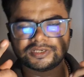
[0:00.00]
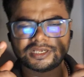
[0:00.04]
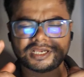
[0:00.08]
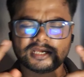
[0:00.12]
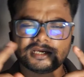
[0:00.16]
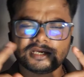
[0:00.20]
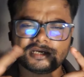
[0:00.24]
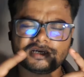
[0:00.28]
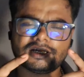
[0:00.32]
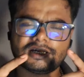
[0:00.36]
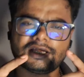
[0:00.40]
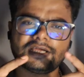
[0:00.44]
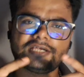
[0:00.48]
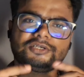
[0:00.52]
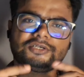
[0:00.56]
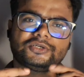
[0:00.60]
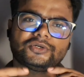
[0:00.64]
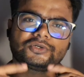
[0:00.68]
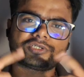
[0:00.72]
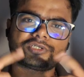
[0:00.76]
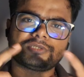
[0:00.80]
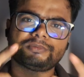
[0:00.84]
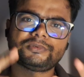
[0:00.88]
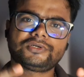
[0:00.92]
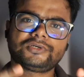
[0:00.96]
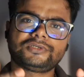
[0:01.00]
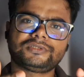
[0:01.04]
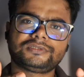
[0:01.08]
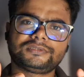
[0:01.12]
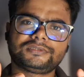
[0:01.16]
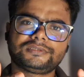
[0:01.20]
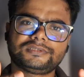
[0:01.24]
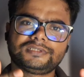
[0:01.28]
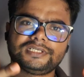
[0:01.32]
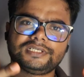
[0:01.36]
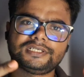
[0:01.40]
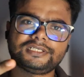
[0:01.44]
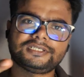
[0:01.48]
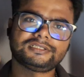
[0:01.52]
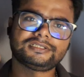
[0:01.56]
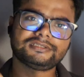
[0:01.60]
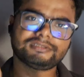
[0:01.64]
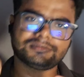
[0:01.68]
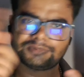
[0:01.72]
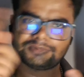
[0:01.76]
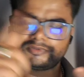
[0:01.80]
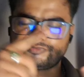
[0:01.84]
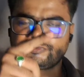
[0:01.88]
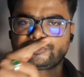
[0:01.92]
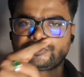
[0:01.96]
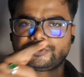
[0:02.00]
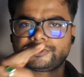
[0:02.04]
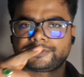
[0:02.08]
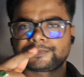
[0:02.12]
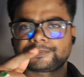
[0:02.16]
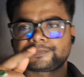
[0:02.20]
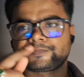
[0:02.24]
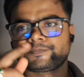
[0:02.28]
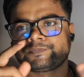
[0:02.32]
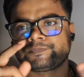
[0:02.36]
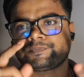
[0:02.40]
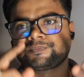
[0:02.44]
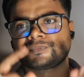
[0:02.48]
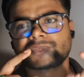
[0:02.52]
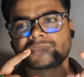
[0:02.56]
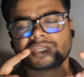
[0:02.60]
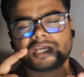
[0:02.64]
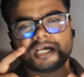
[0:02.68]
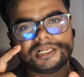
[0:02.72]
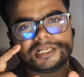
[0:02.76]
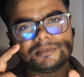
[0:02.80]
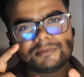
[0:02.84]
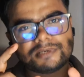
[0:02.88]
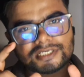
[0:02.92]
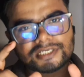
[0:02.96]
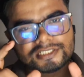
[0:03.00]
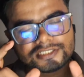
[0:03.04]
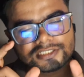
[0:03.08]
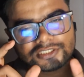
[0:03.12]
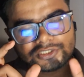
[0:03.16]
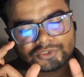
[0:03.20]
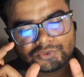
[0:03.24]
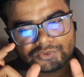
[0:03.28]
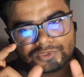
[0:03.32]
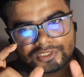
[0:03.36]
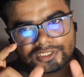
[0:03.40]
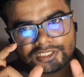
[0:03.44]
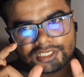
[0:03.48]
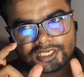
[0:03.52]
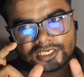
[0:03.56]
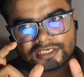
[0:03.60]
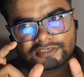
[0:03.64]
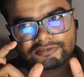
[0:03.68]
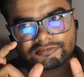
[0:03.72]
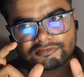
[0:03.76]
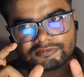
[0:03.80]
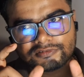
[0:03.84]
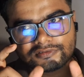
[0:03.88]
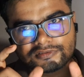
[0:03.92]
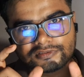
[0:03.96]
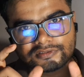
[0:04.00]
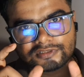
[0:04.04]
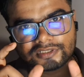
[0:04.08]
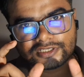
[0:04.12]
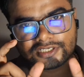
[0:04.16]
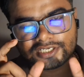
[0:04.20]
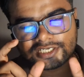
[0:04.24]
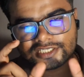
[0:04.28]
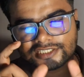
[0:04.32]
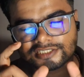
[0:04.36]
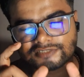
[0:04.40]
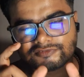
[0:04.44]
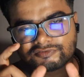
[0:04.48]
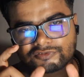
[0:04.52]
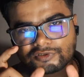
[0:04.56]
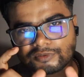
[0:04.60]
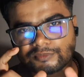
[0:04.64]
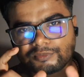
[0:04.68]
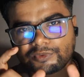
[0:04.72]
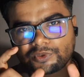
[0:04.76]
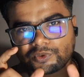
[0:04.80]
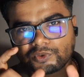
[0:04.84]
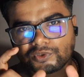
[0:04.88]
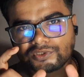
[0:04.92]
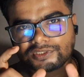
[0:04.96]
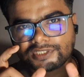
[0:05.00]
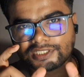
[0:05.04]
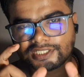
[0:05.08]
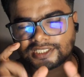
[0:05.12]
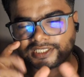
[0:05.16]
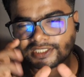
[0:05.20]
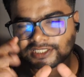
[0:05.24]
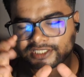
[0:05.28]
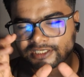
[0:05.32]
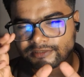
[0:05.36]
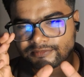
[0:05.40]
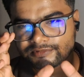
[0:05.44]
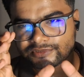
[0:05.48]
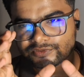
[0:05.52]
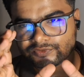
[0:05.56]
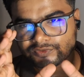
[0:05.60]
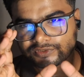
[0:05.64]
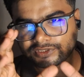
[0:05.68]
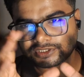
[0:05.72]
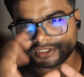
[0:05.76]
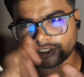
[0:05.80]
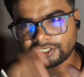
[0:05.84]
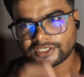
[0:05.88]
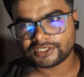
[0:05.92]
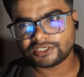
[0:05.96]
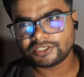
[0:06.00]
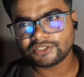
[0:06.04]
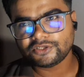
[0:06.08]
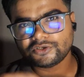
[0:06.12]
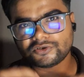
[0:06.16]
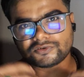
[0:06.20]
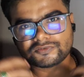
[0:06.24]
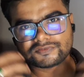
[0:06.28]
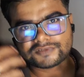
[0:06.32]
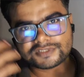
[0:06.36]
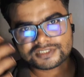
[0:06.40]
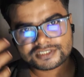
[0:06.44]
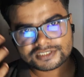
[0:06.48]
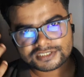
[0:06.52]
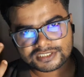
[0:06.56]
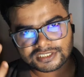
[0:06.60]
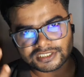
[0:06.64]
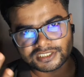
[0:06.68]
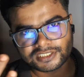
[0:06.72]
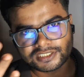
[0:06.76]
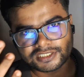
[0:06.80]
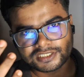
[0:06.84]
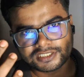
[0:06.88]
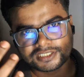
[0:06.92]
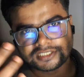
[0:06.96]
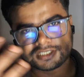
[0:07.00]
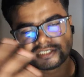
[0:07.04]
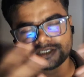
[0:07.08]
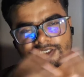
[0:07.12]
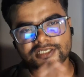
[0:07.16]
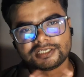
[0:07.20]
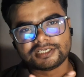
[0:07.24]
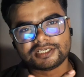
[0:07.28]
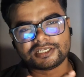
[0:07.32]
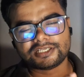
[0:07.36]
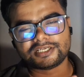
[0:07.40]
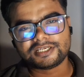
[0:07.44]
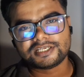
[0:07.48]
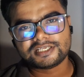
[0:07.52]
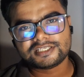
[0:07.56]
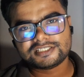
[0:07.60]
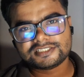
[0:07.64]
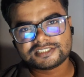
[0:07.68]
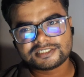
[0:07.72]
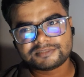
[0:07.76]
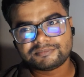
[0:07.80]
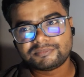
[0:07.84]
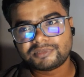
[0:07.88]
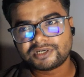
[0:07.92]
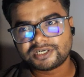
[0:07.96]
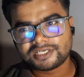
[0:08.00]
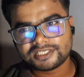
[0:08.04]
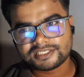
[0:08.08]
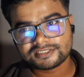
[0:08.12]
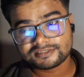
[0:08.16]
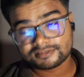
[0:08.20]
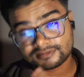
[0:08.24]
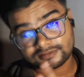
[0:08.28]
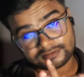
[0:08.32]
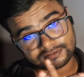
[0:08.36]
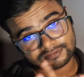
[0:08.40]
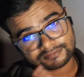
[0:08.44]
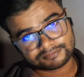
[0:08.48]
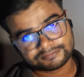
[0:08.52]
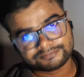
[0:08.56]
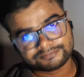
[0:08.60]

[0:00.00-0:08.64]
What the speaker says: I talked about it before. Halbarad is a Dunedain ranger from north. He comes with 30 of his ranger buddies